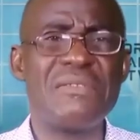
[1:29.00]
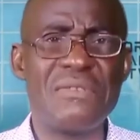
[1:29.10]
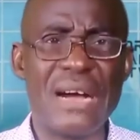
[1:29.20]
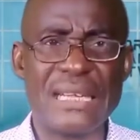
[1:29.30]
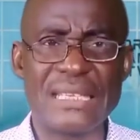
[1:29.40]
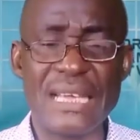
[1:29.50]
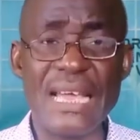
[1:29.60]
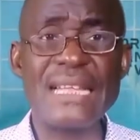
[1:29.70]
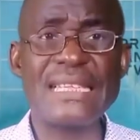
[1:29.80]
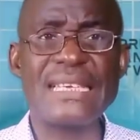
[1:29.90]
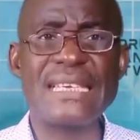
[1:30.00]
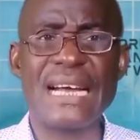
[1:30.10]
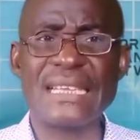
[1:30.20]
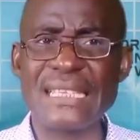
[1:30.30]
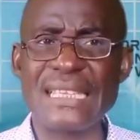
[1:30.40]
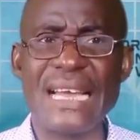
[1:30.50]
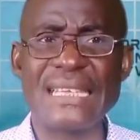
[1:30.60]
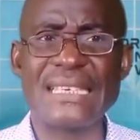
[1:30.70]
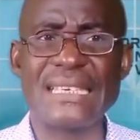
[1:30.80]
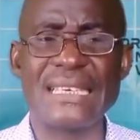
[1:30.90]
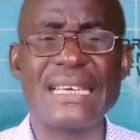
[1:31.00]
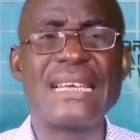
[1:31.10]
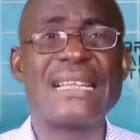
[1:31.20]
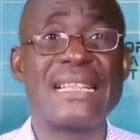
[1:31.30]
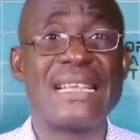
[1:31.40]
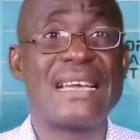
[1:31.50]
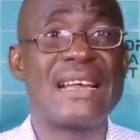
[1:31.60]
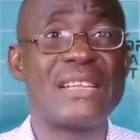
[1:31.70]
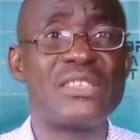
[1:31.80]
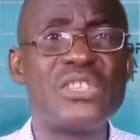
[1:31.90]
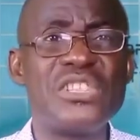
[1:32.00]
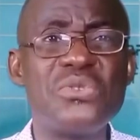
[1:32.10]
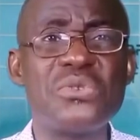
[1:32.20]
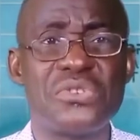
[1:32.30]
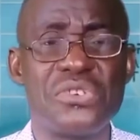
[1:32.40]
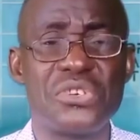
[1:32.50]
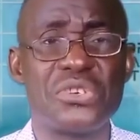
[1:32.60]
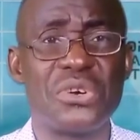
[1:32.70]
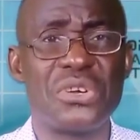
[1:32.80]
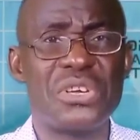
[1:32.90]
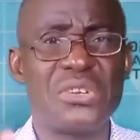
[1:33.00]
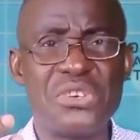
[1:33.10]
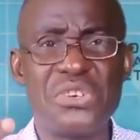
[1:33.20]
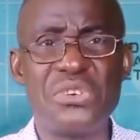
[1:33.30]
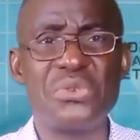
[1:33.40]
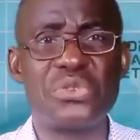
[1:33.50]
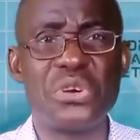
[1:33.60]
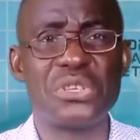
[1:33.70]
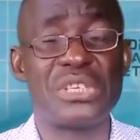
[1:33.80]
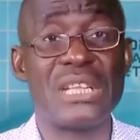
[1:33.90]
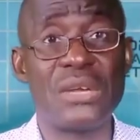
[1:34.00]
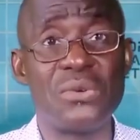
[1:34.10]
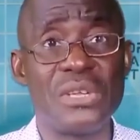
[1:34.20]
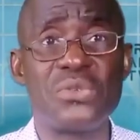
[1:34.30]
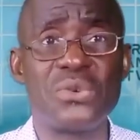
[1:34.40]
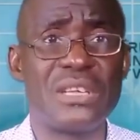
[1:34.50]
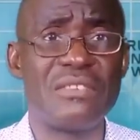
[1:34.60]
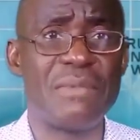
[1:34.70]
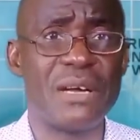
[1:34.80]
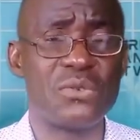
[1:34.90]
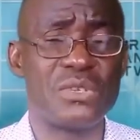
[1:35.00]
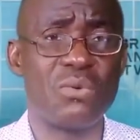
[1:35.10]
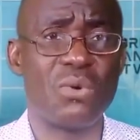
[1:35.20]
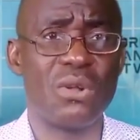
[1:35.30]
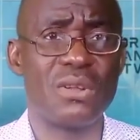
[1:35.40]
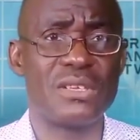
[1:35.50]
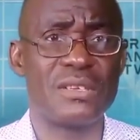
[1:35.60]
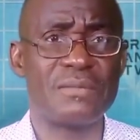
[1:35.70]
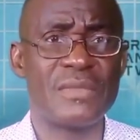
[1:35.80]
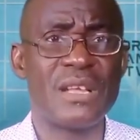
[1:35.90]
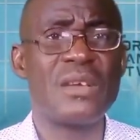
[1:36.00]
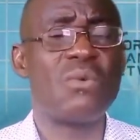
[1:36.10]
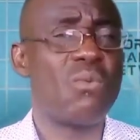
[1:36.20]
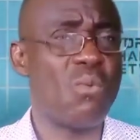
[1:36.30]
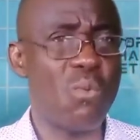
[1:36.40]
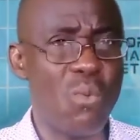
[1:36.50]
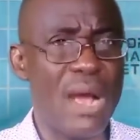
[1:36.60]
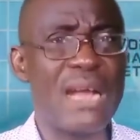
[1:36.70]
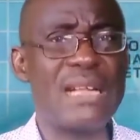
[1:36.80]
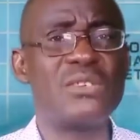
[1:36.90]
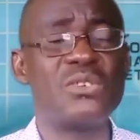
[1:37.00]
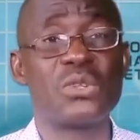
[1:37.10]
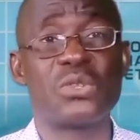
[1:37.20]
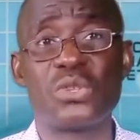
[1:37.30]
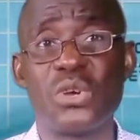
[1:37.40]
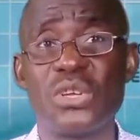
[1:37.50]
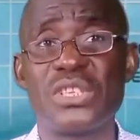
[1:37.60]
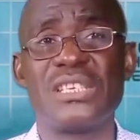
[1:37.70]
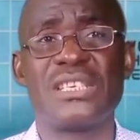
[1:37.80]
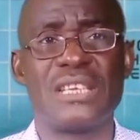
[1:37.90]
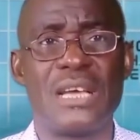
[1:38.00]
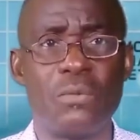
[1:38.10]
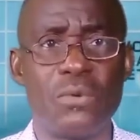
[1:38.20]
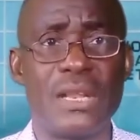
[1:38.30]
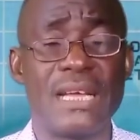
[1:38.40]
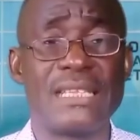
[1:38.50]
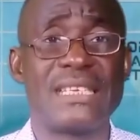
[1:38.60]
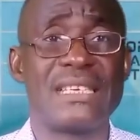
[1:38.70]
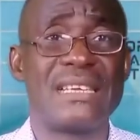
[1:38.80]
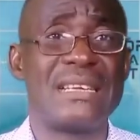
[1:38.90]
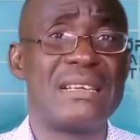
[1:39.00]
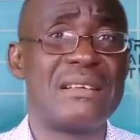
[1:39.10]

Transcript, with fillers: Even at 80, at 90, there are new creation, new thoughts that you need to give back to the world. When your thought is ebullient,